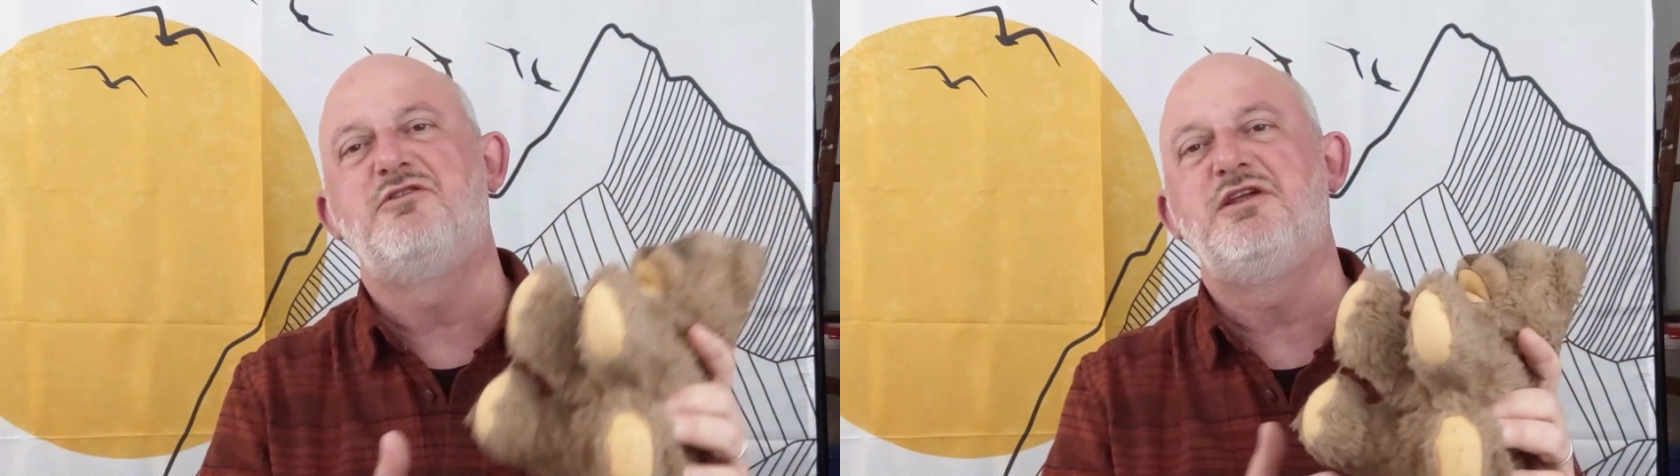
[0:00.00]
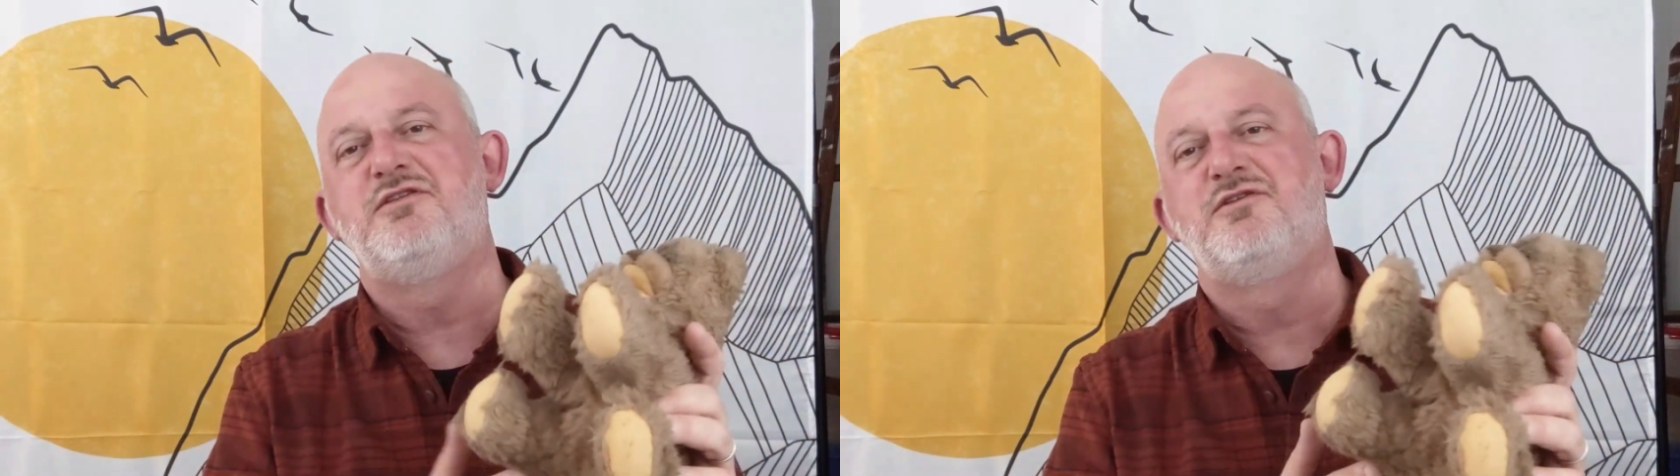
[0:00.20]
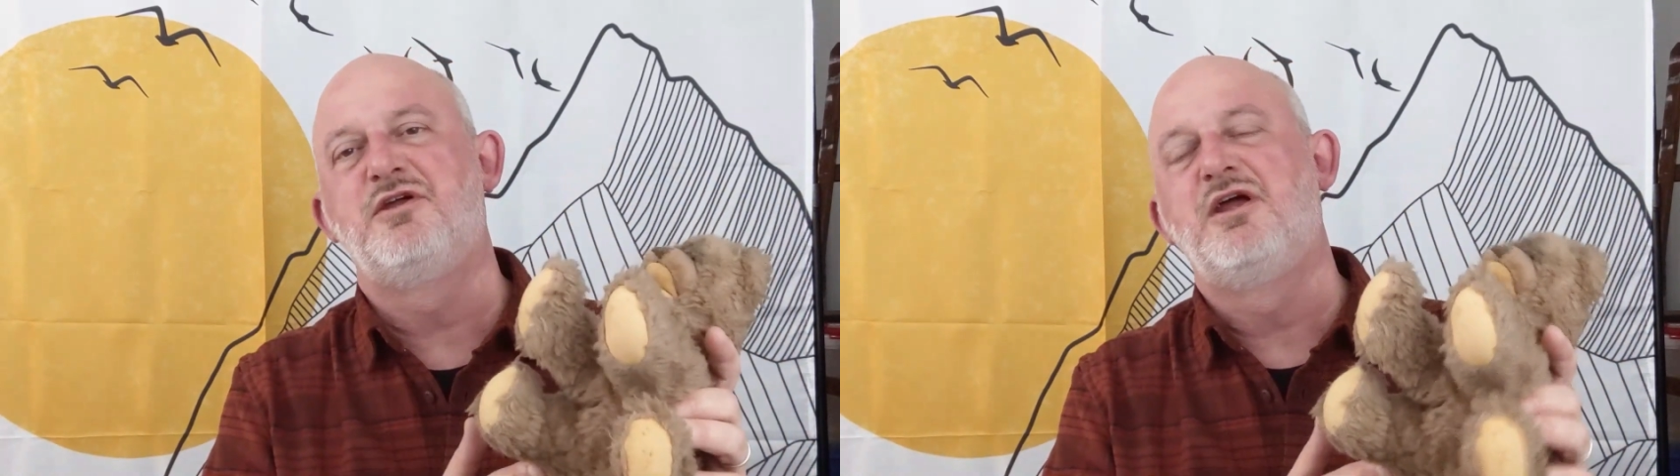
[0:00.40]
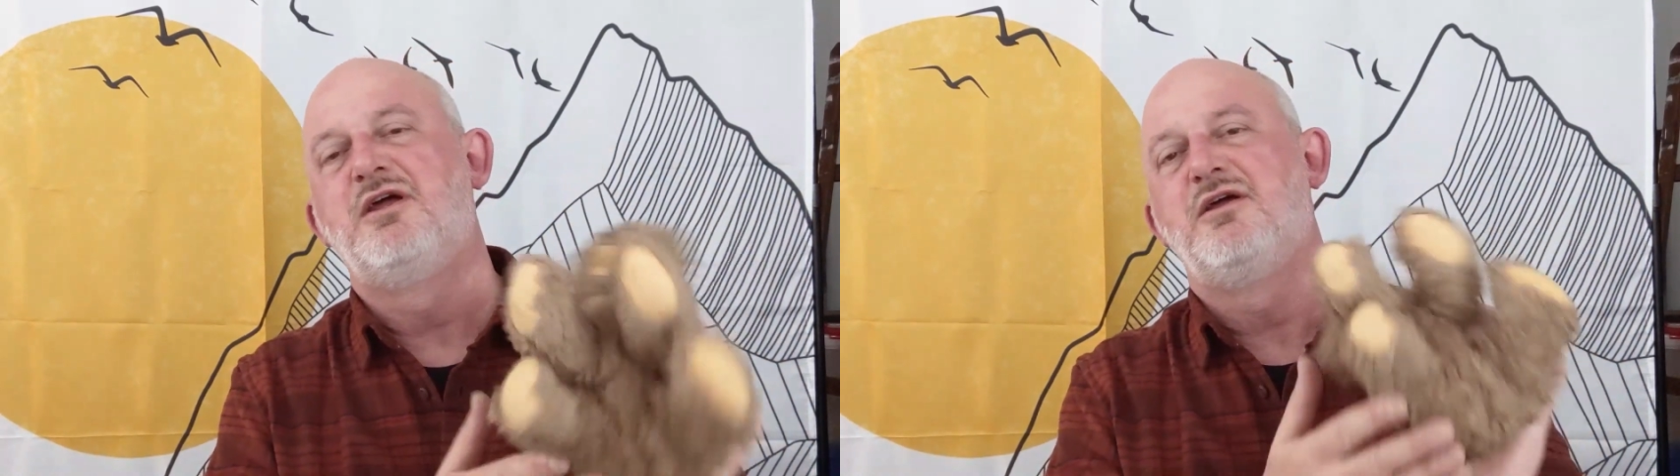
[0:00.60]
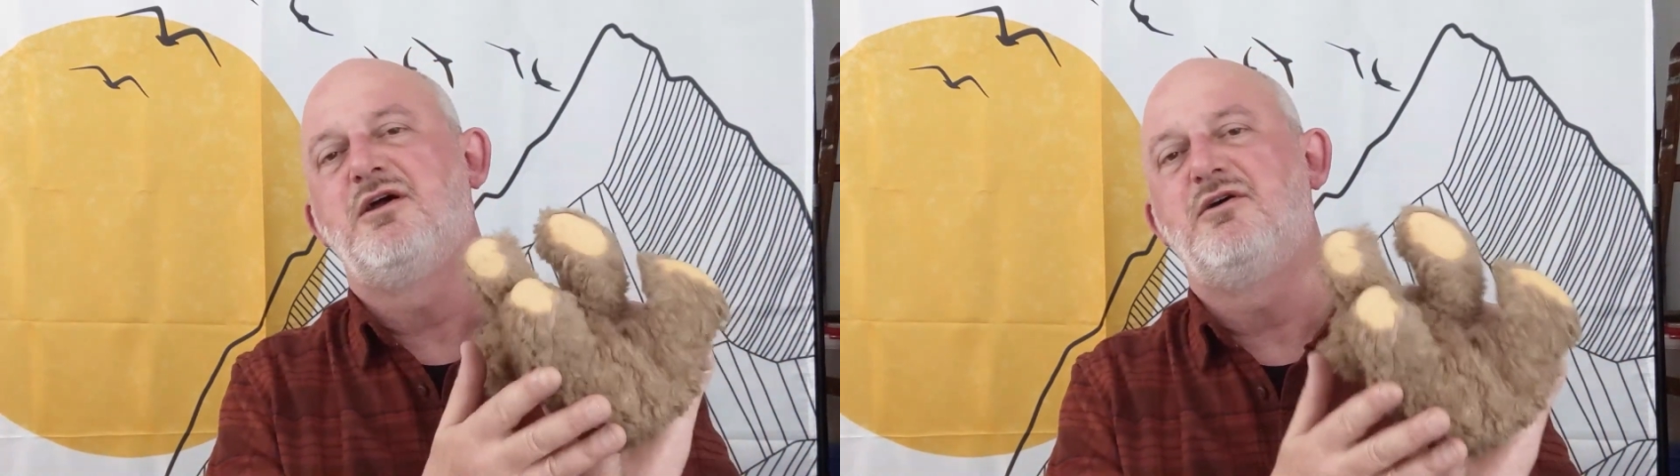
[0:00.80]
underneath
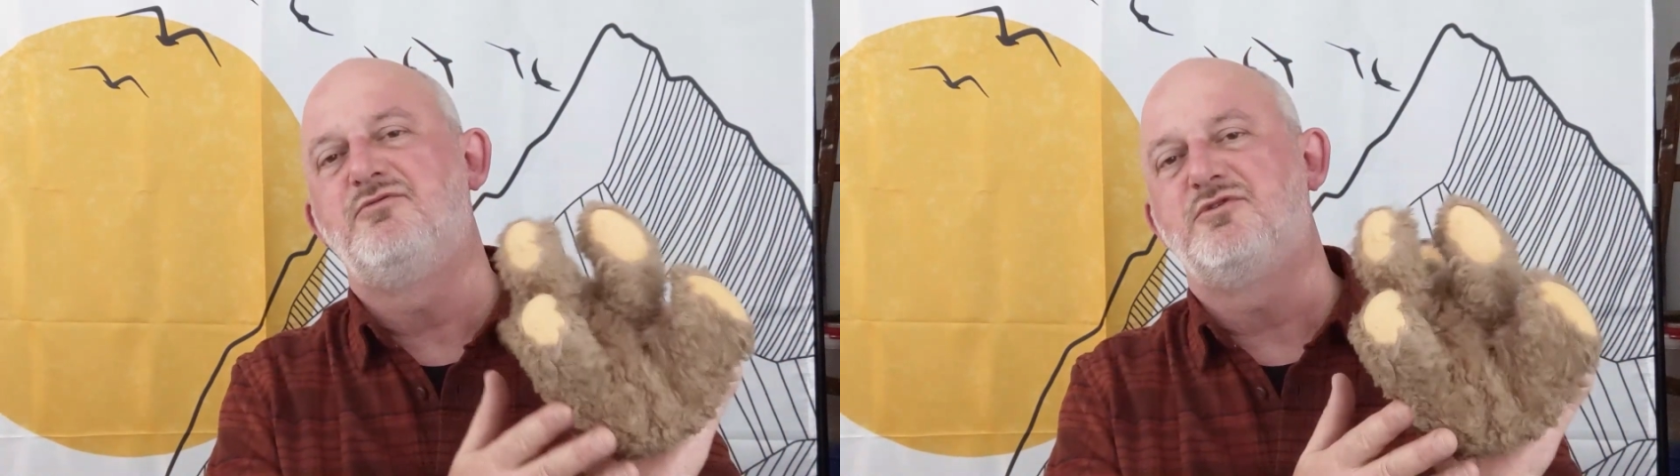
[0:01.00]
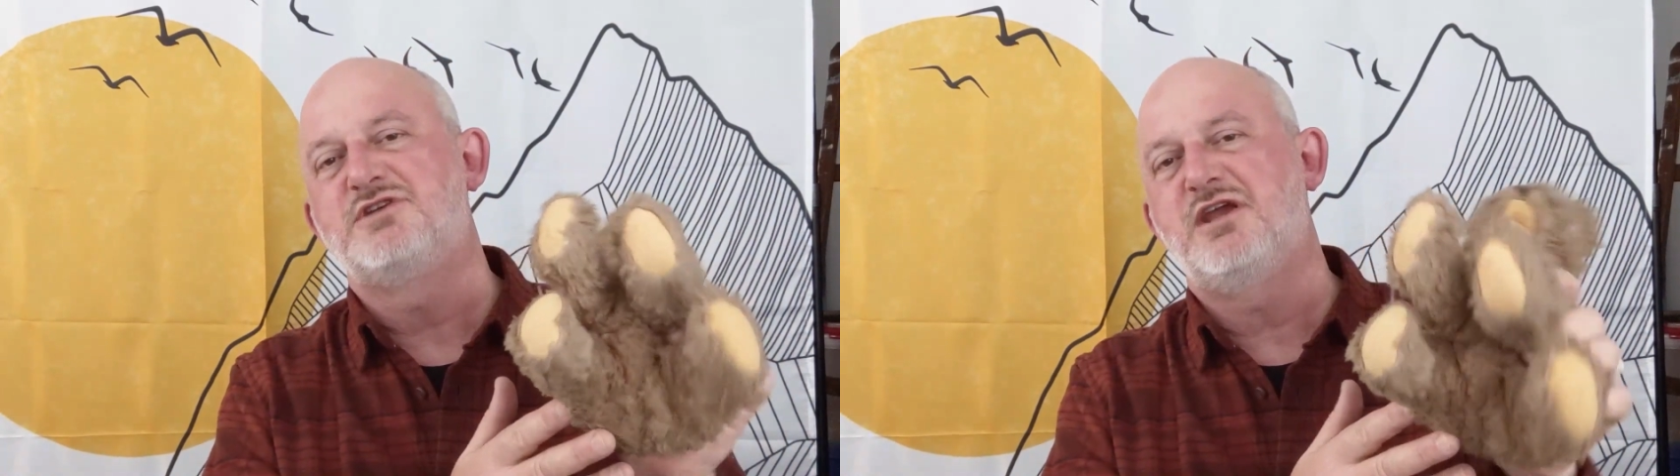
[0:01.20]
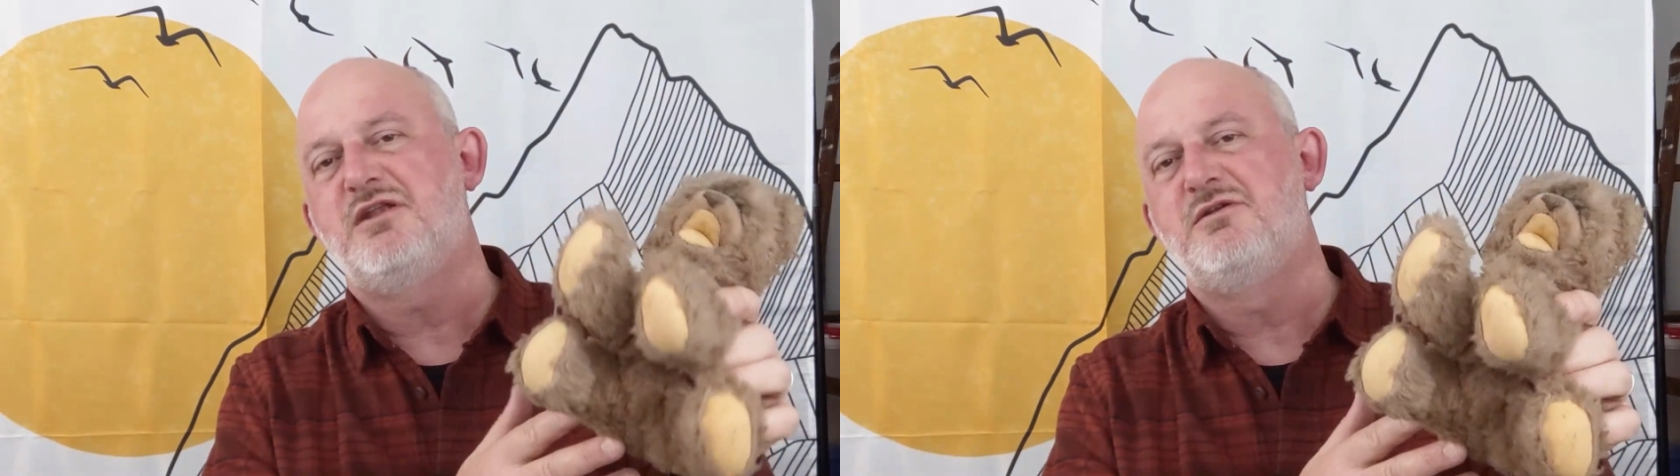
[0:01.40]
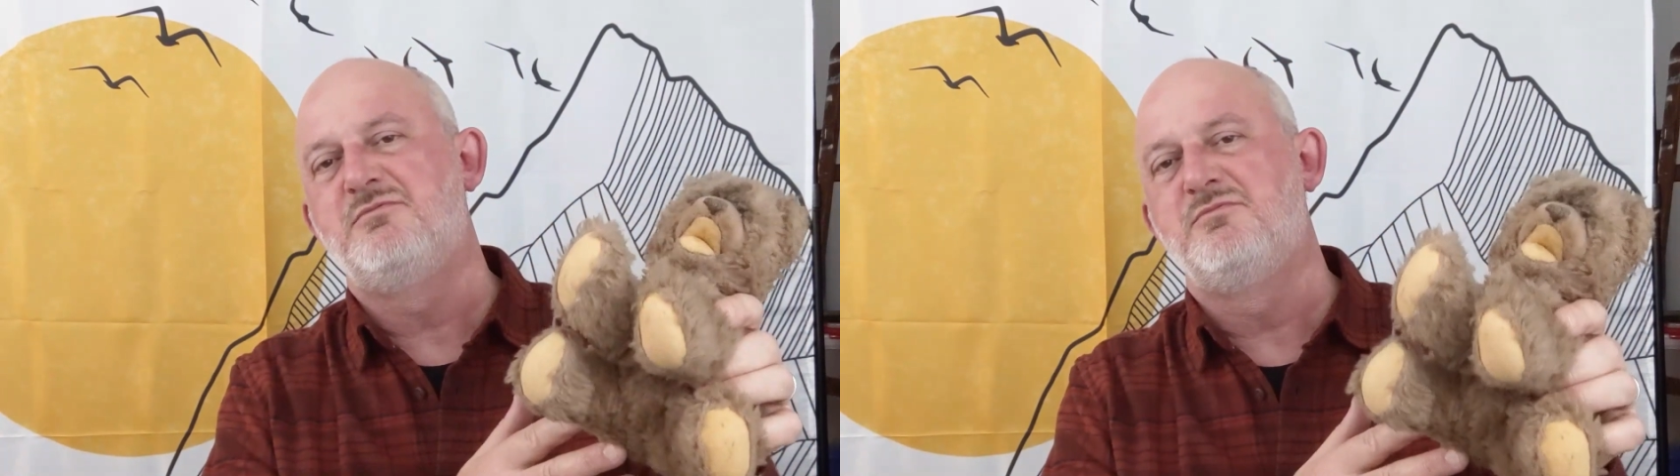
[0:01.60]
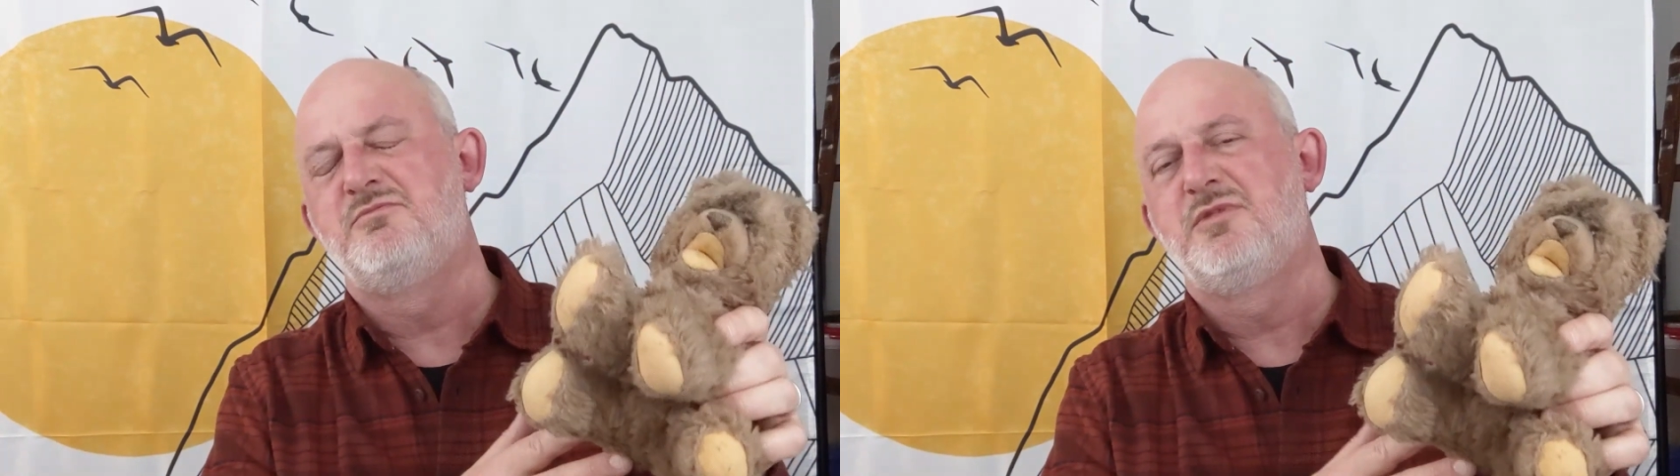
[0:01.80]
of your skin,